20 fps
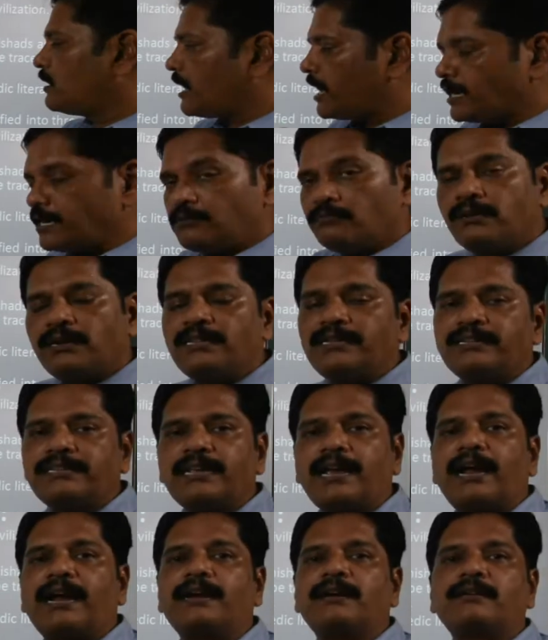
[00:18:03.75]
animals
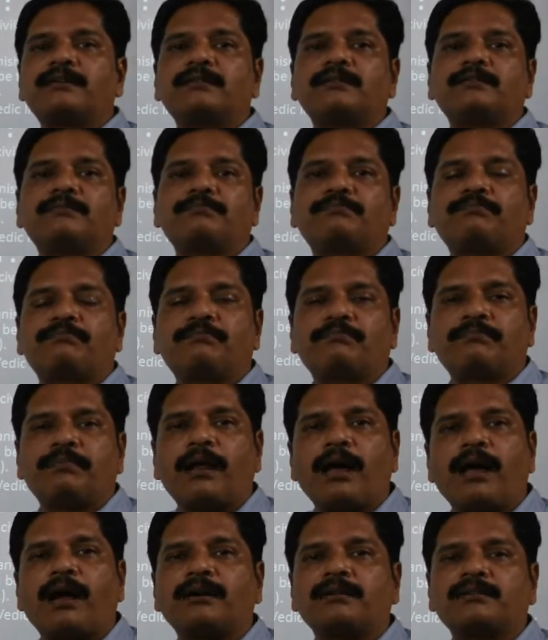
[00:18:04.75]
and
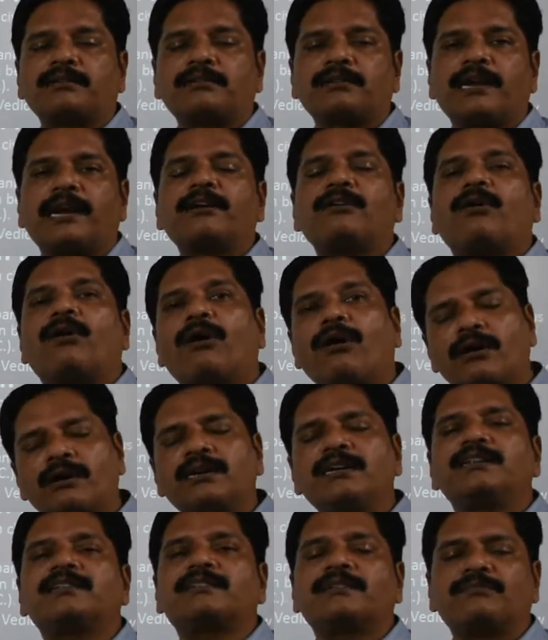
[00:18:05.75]
plants and
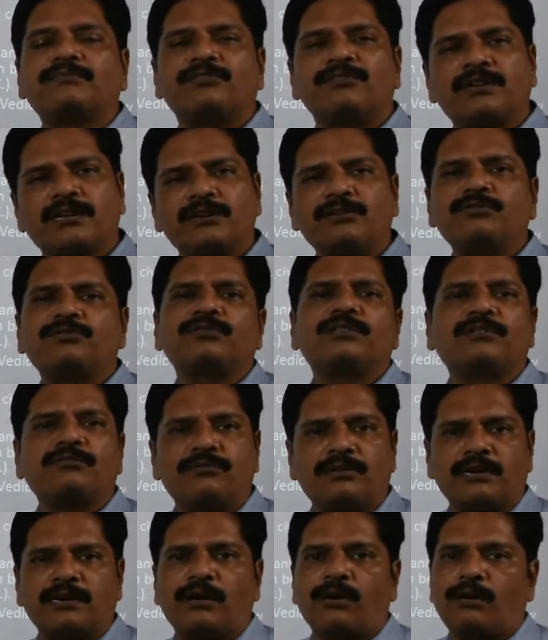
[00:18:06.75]
organism, you can use the
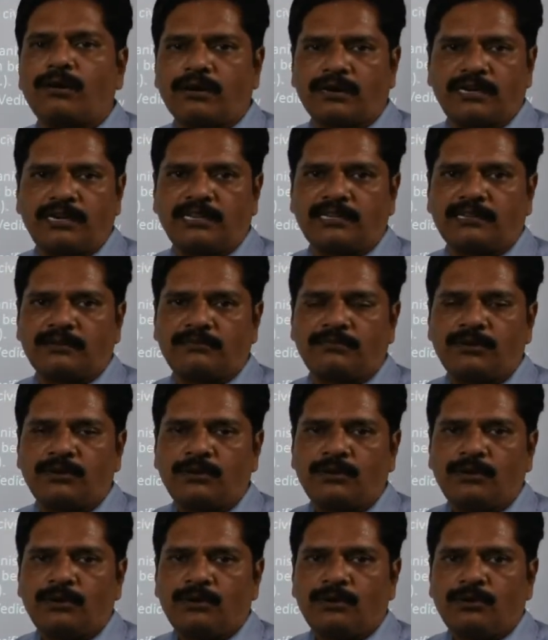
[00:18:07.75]
word organism,
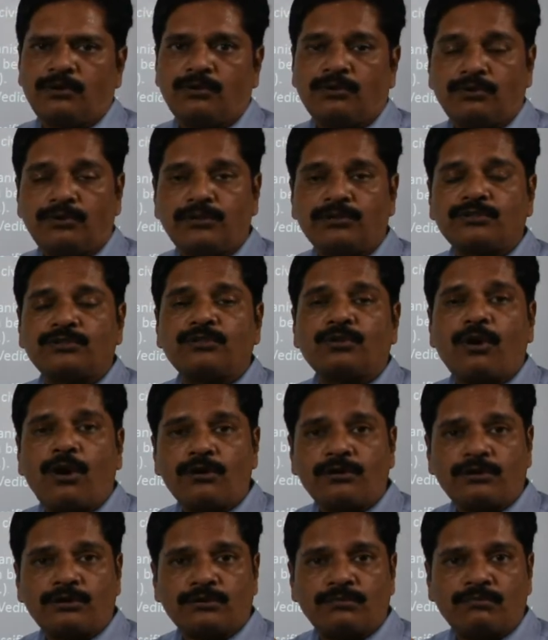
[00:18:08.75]
who is
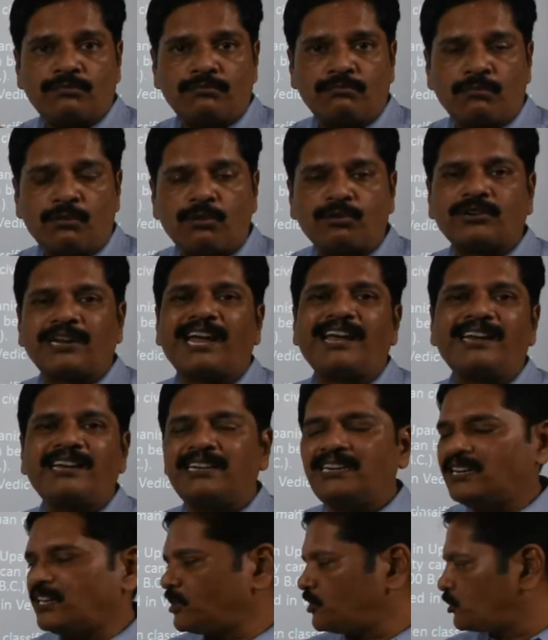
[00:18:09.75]
not motile
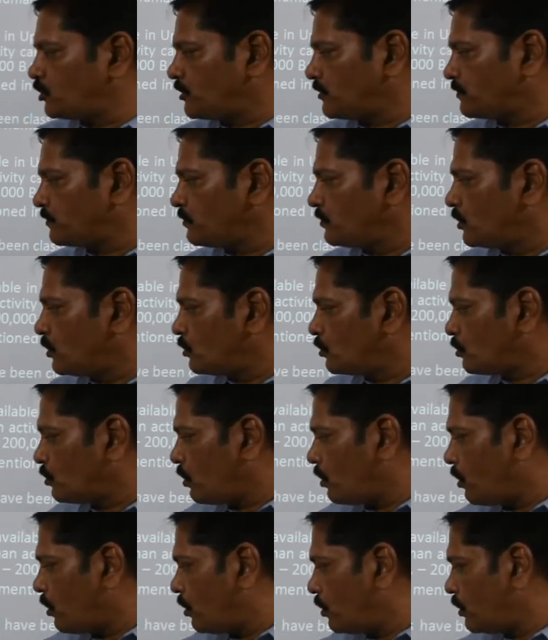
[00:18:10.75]
in nature.
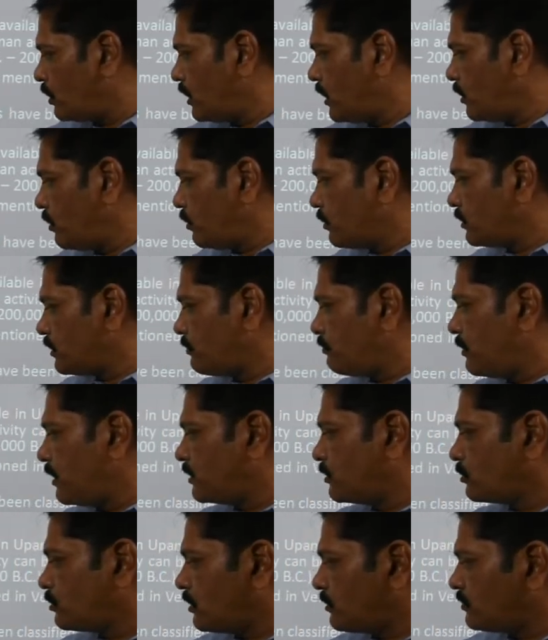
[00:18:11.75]
So only on the
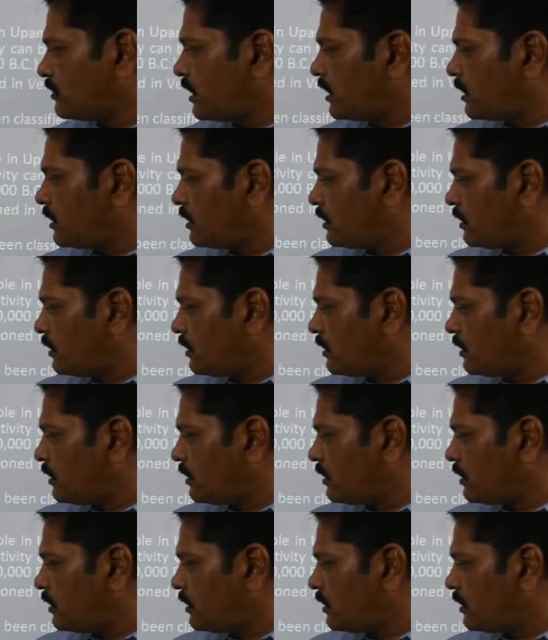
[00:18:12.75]
basis of